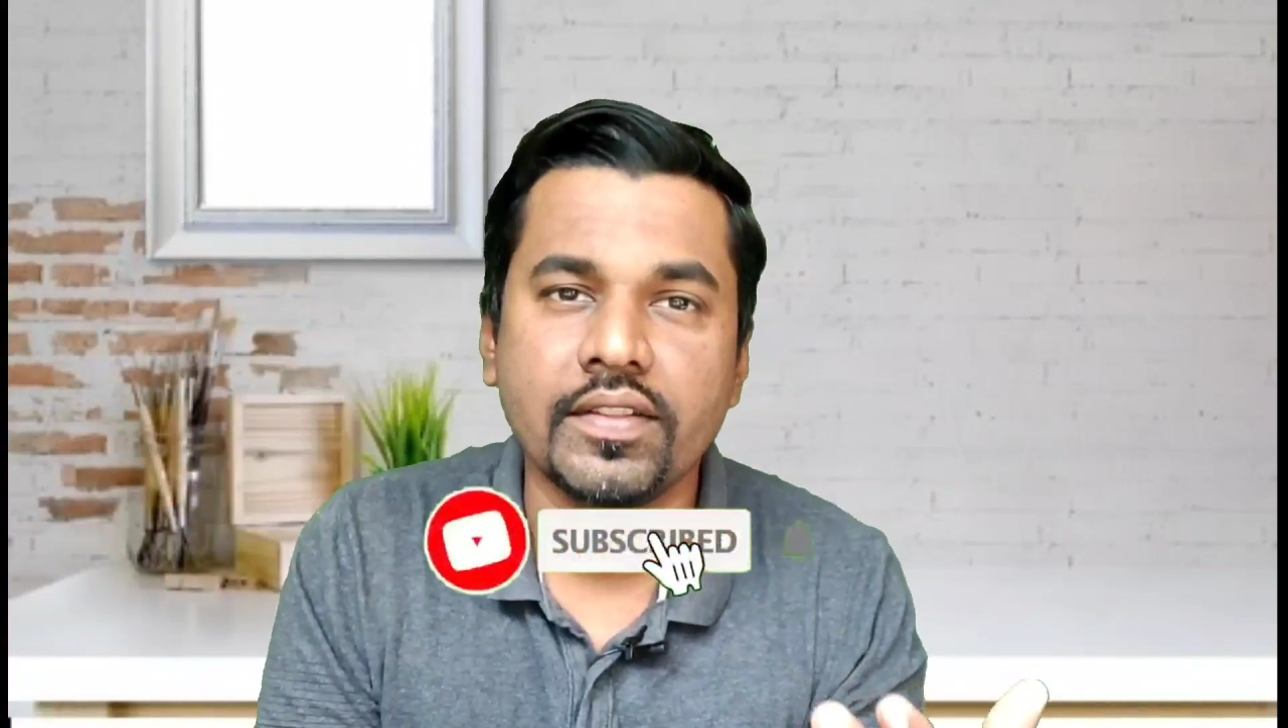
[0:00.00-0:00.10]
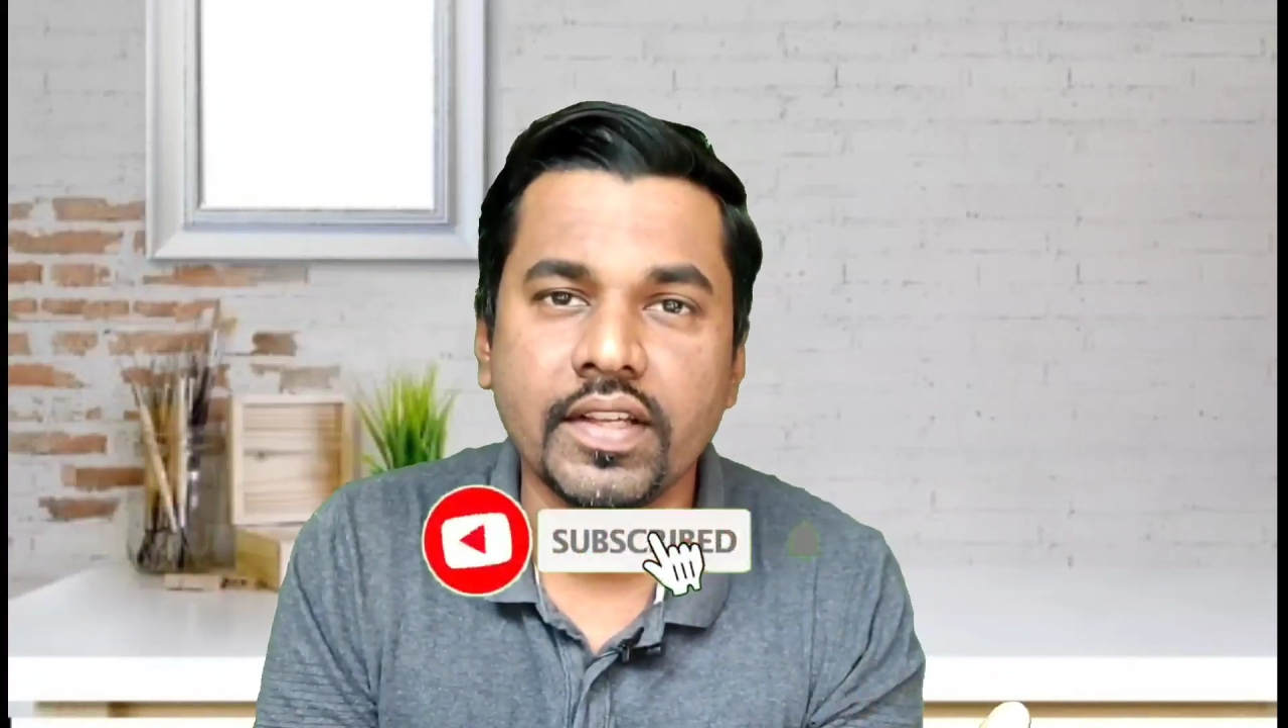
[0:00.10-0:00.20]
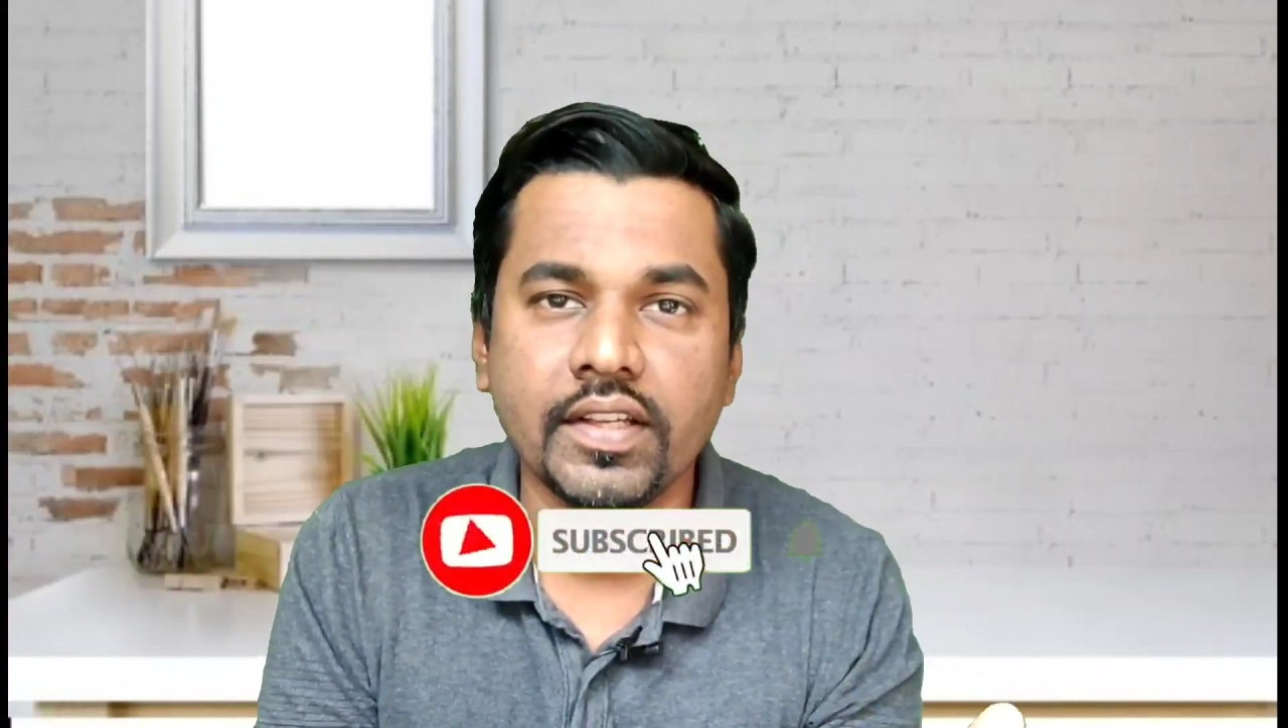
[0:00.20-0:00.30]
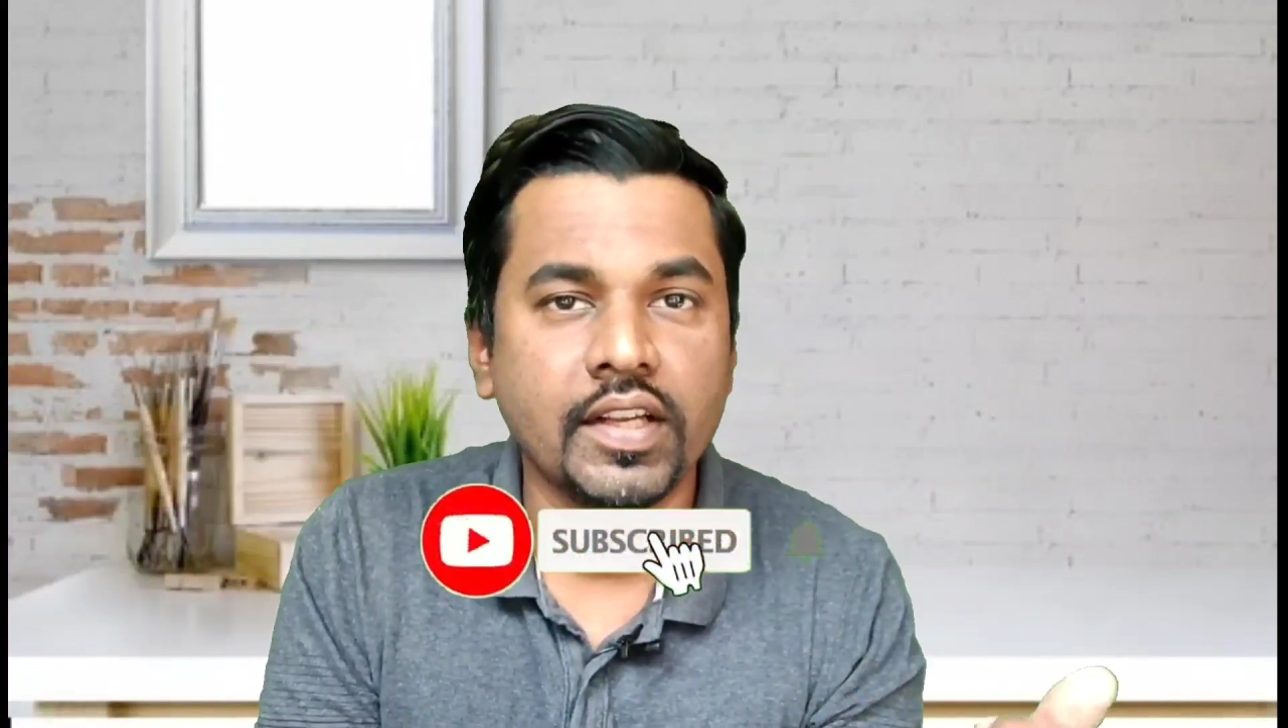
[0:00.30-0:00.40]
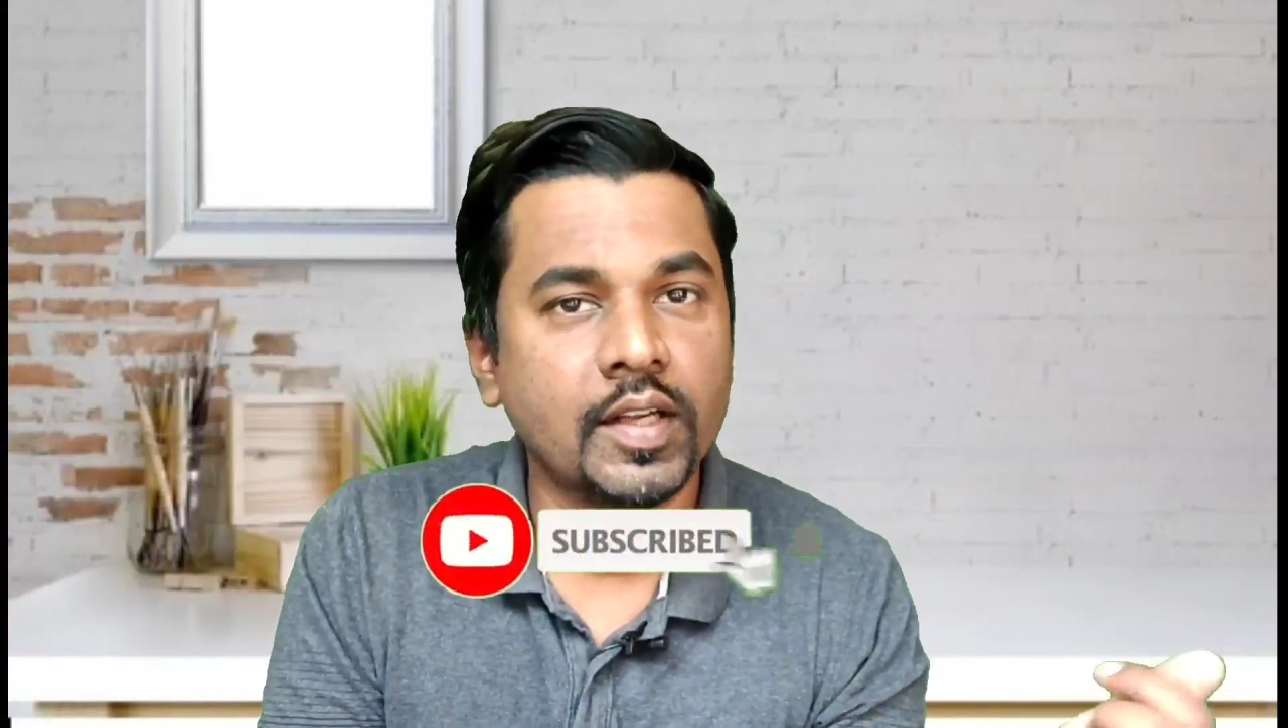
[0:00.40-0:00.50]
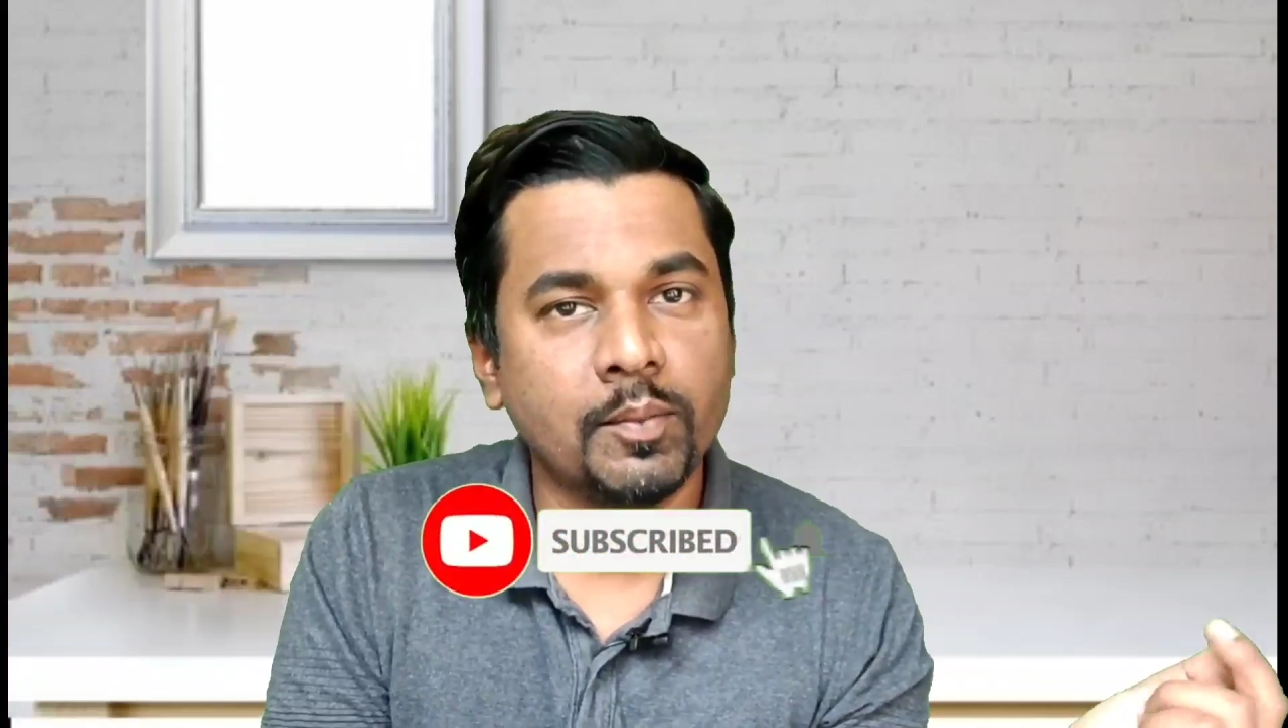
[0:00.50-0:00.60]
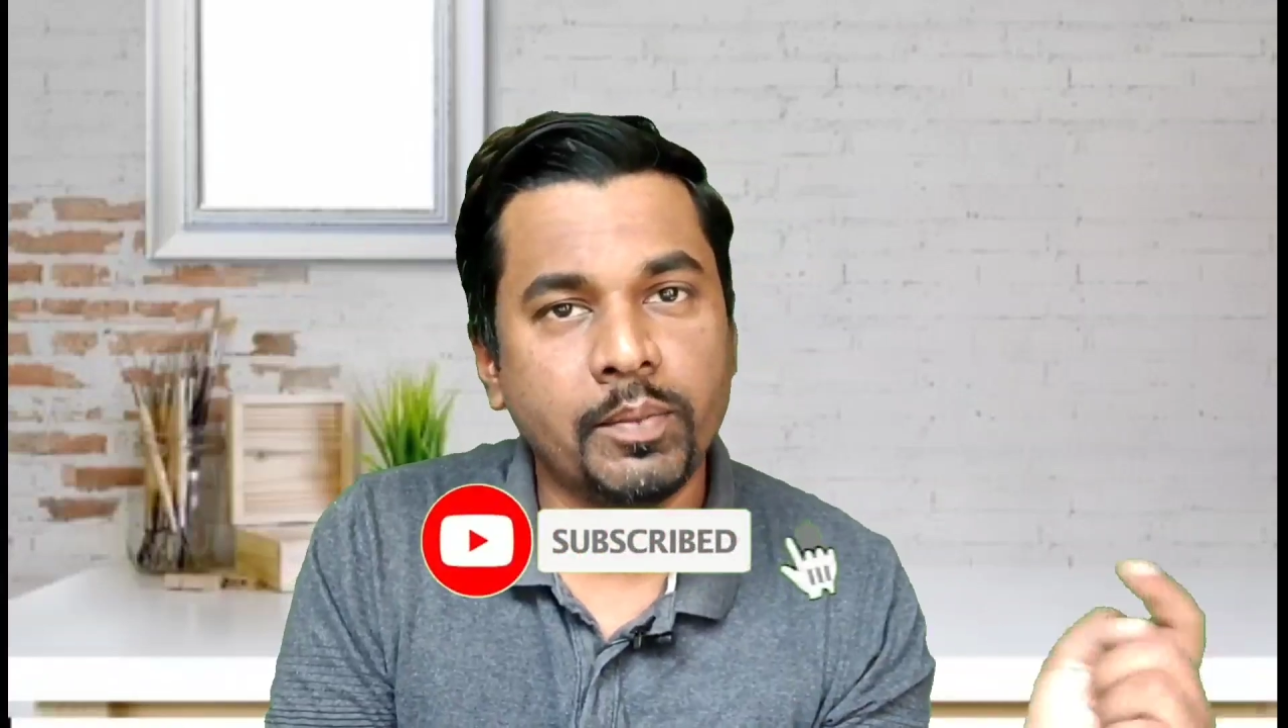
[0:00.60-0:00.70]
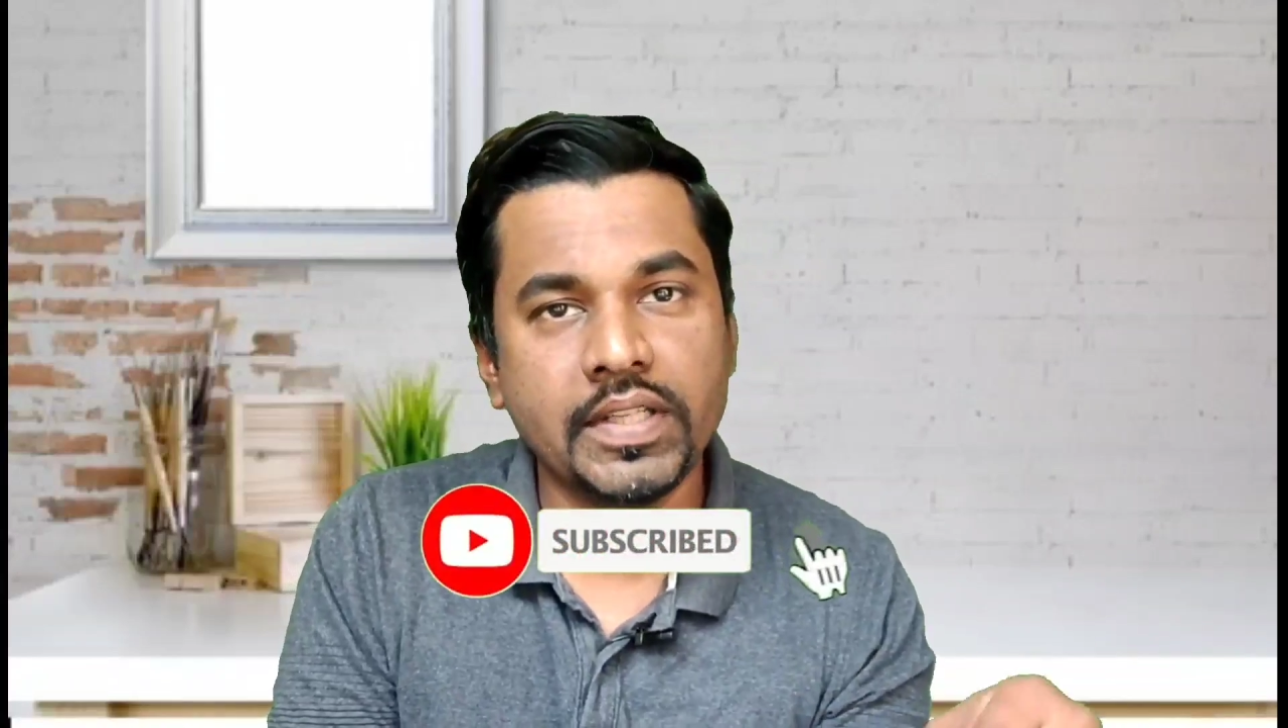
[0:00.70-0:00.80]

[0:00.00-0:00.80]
anything,